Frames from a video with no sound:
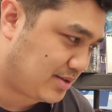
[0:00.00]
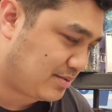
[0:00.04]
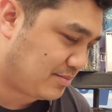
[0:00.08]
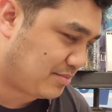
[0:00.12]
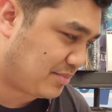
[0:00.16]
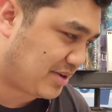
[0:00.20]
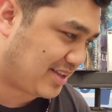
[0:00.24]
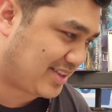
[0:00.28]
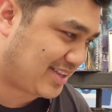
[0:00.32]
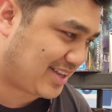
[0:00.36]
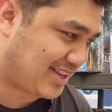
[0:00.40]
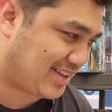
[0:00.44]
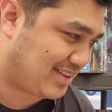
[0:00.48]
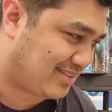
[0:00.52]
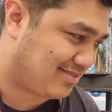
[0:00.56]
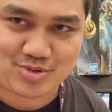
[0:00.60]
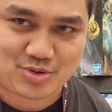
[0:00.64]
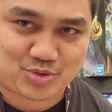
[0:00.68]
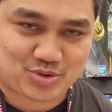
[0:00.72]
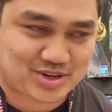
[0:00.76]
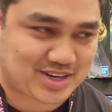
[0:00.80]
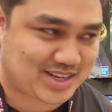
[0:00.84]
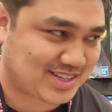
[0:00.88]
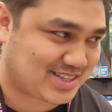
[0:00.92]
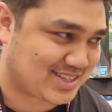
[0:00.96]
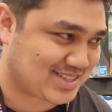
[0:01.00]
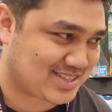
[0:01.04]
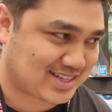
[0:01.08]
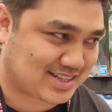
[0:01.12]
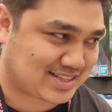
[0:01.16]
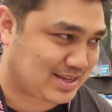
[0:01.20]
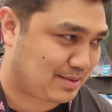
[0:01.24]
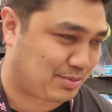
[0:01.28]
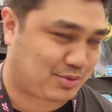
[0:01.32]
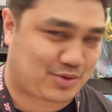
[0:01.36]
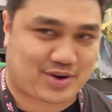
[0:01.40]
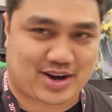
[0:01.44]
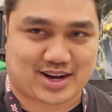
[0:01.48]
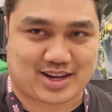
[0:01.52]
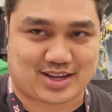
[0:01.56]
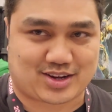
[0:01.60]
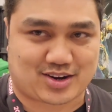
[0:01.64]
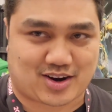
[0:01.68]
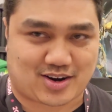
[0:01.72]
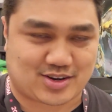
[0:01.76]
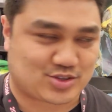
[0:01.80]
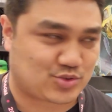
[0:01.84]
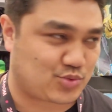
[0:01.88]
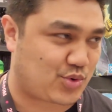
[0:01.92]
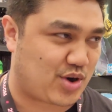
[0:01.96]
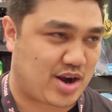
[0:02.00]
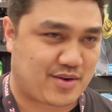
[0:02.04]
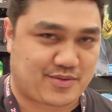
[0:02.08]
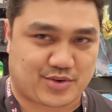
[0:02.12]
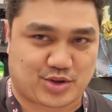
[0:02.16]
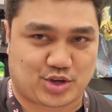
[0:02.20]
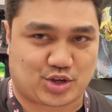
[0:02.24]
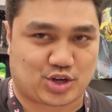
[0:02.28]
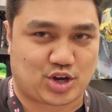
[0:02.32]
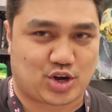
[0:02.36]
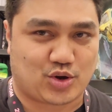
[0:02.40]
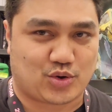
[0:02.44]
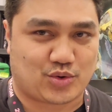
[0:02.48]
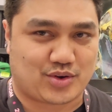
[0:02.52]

but then you're gonna just accept credit cards wherever you go.